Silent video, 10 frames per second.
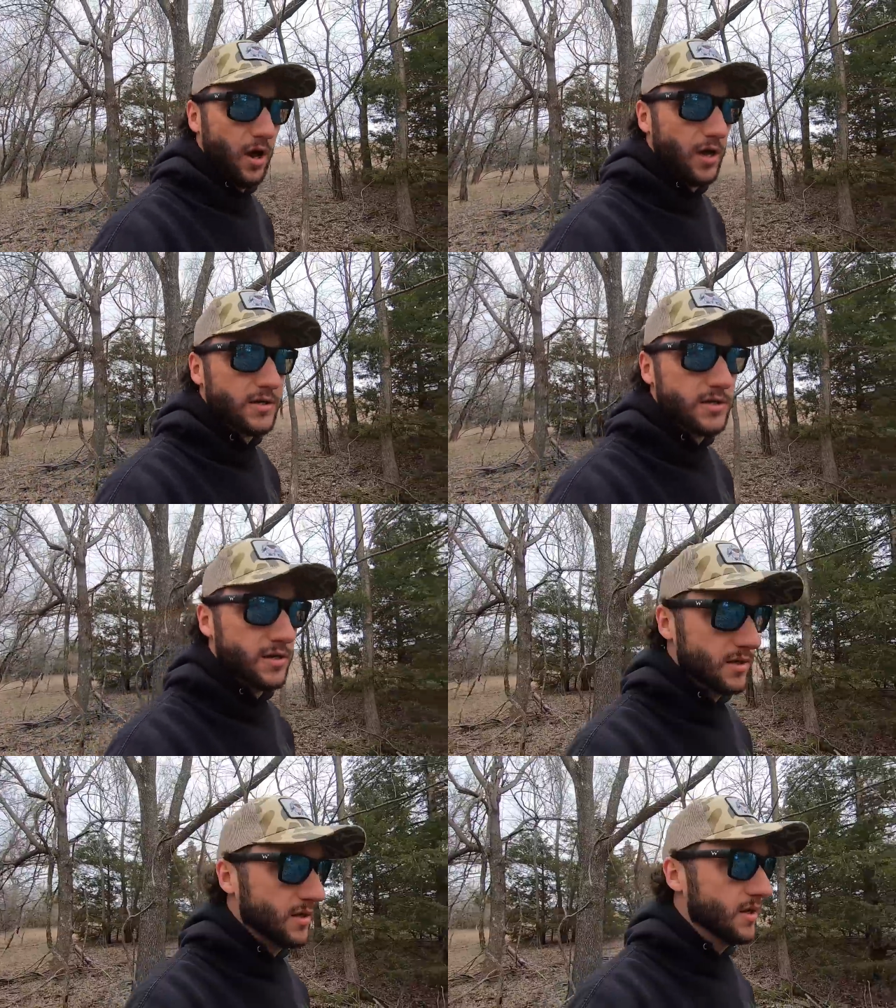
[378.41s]
hunt
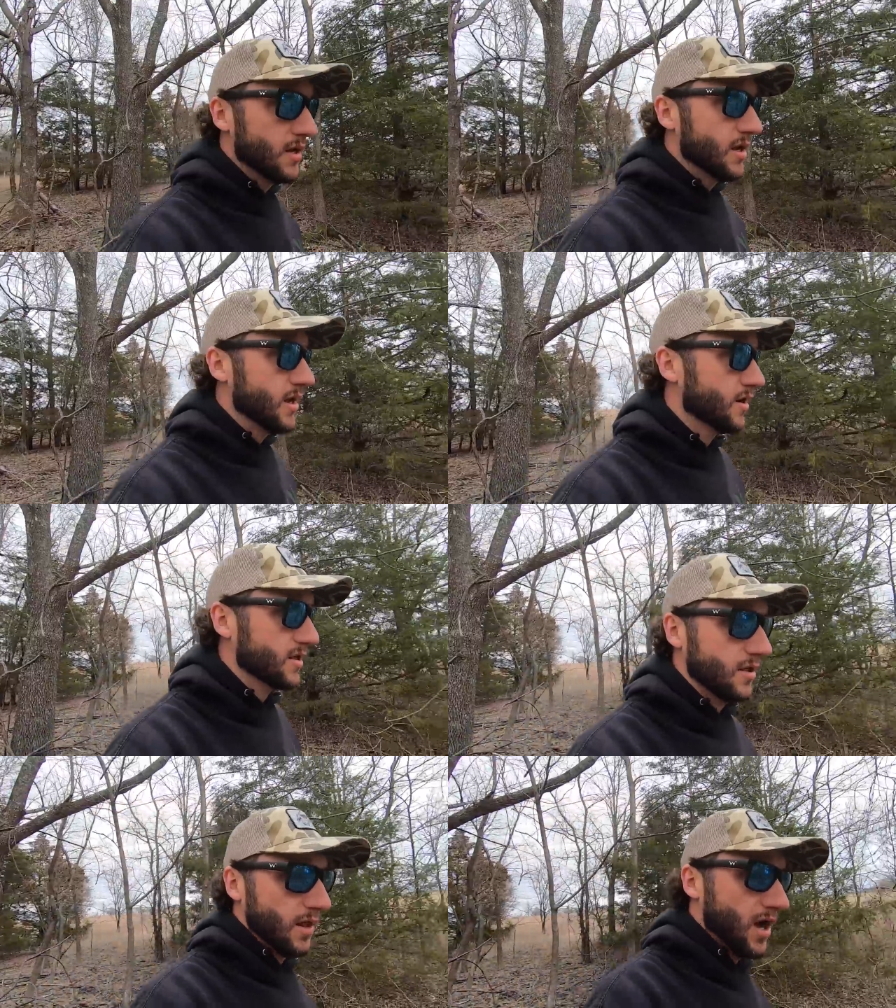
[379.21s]
here
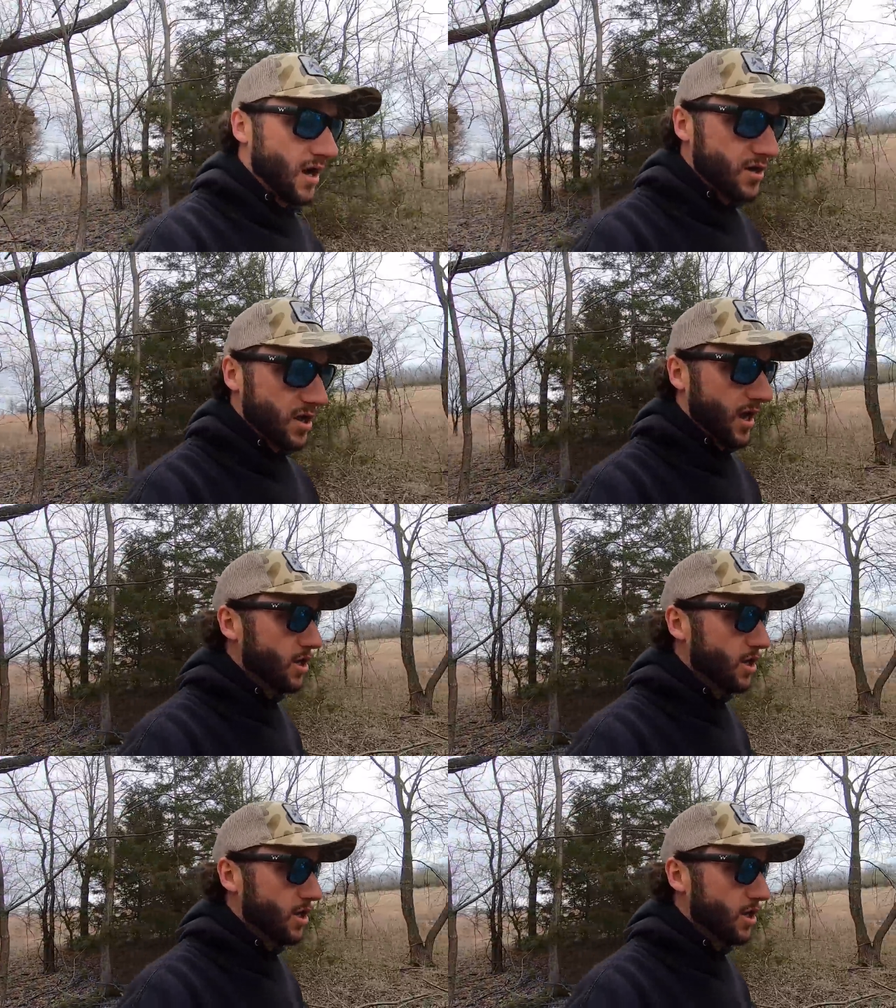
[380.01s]
at the lodge,